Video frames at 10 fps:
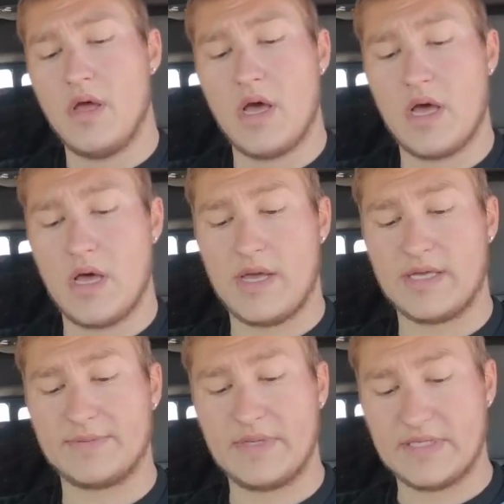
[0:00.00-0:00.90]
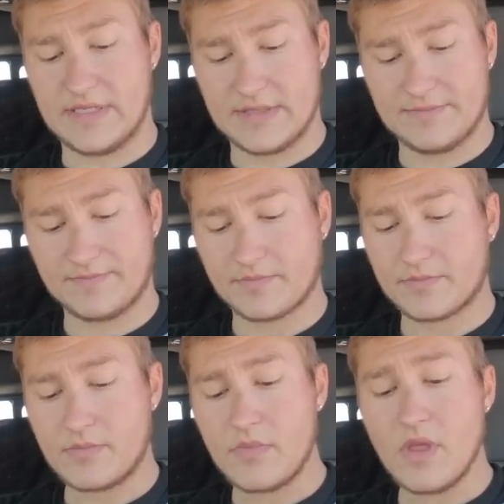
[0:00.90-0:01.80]
uh, expenses.
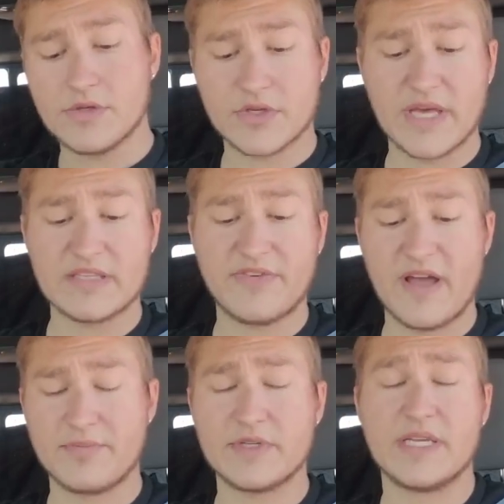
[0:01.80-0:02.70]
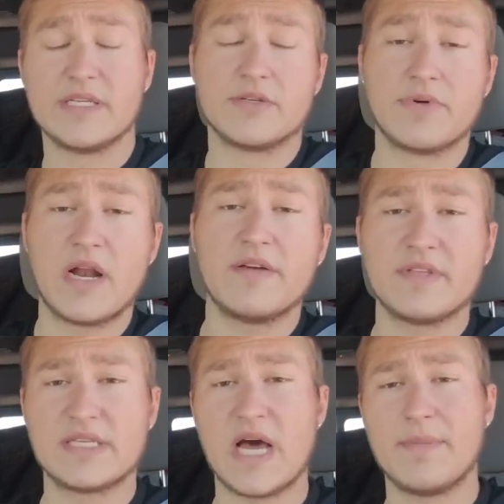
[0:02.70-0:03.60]
So that's 5%. So right off
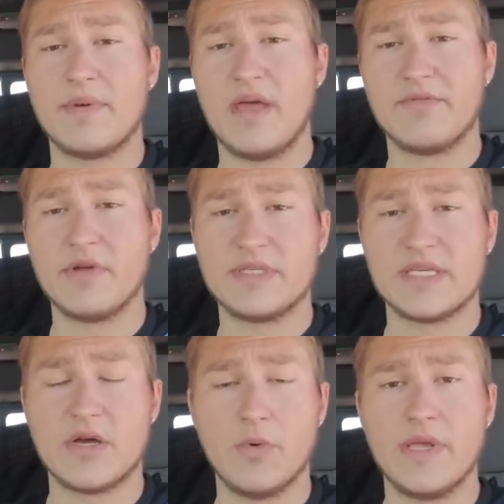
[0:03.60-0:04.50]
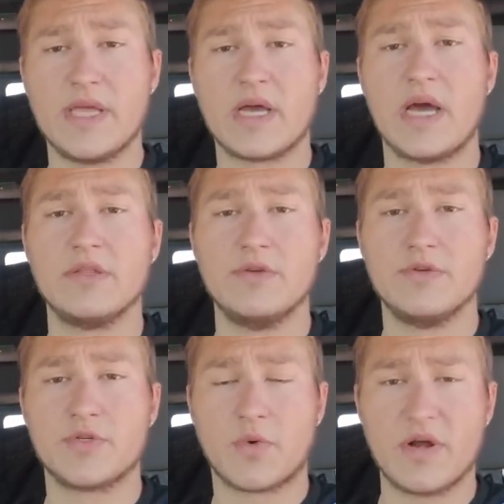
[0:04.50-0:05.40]
the top, every single week, I
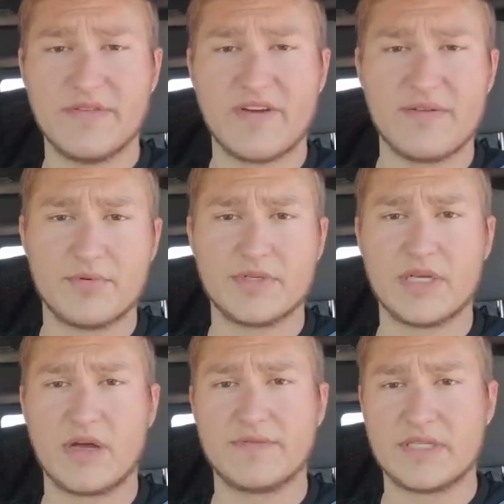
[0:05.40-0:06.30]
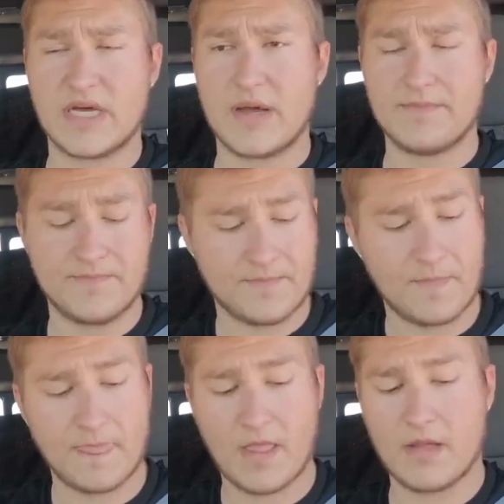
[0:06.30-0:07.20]
lose 25% off the top.
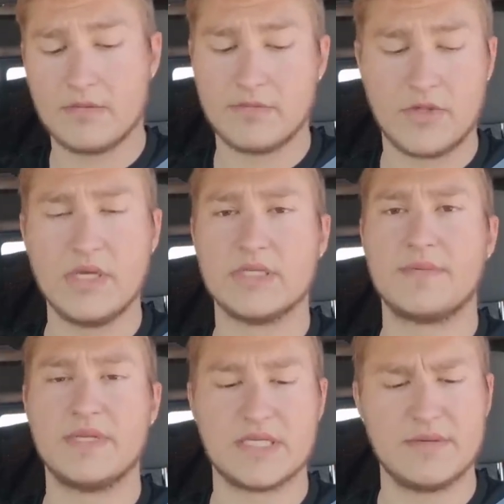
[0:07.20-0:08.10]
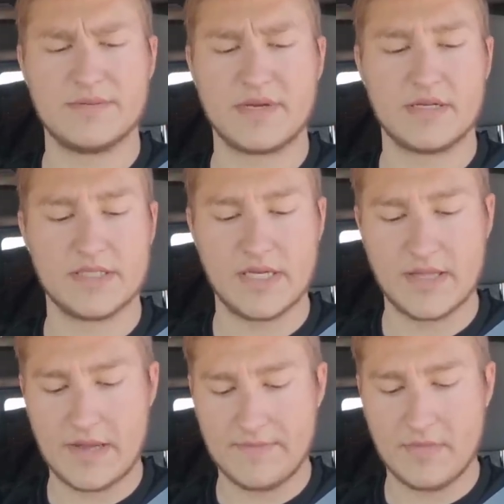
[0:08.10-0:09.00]
Jeez, how many times am I going to say
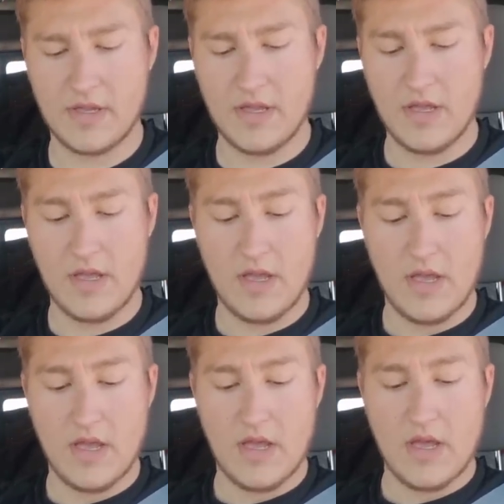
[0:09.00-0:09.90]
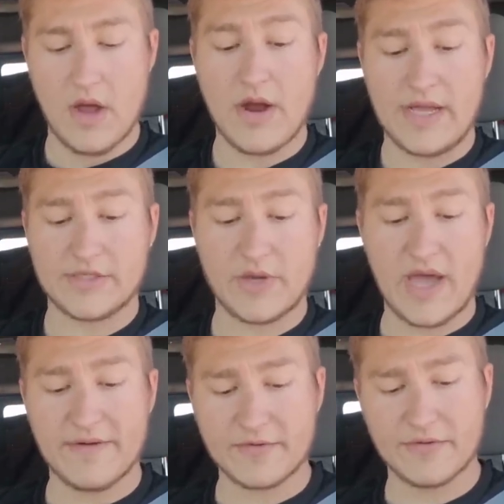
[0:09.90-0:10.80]
that? All right, so
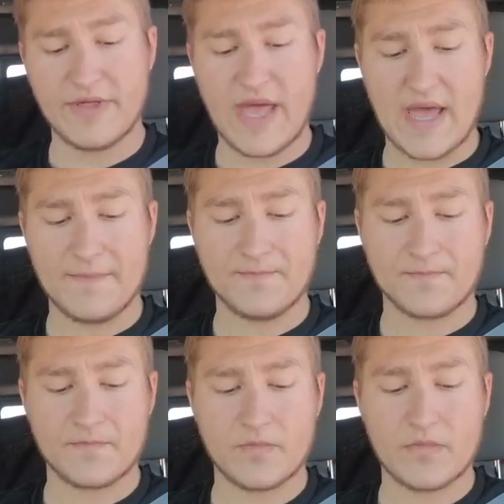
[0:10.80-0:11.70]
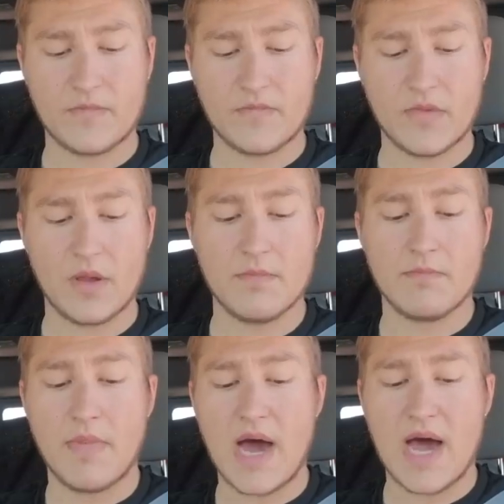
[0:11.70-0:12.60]
after that,
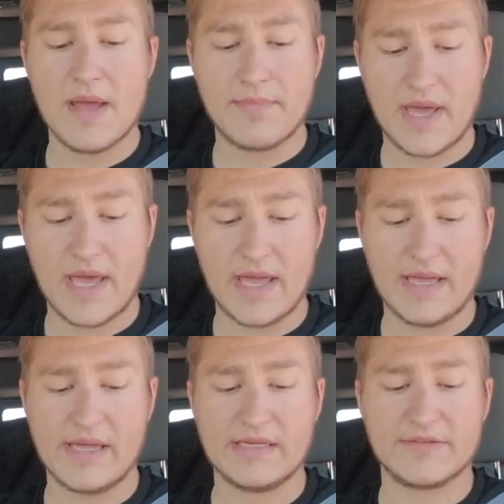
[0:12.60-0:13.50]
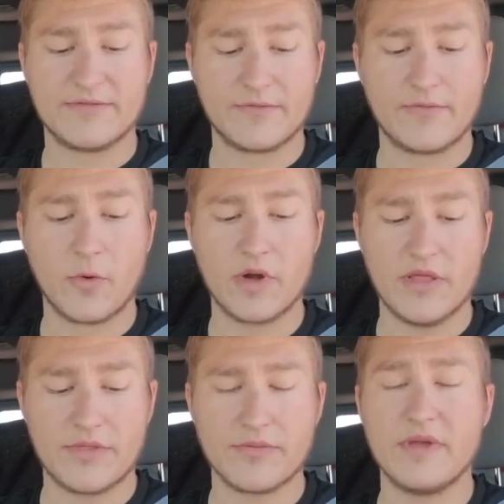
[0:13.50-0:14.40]
my pay is
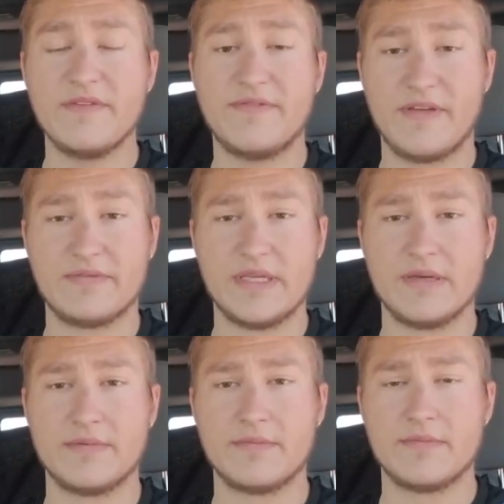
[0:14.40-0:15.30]
43.50.